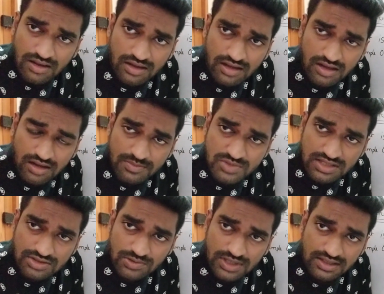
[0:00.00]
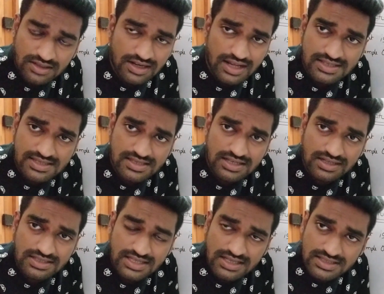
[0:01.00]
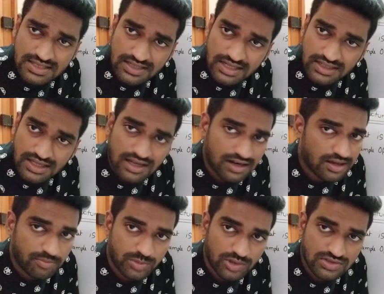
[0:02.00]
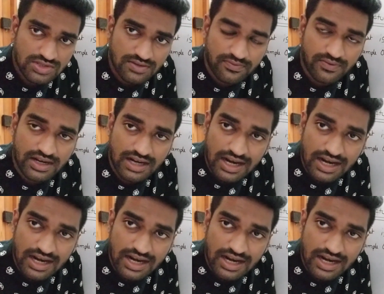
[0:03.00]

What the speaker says: Object-oriented analysis and design is a technical approach for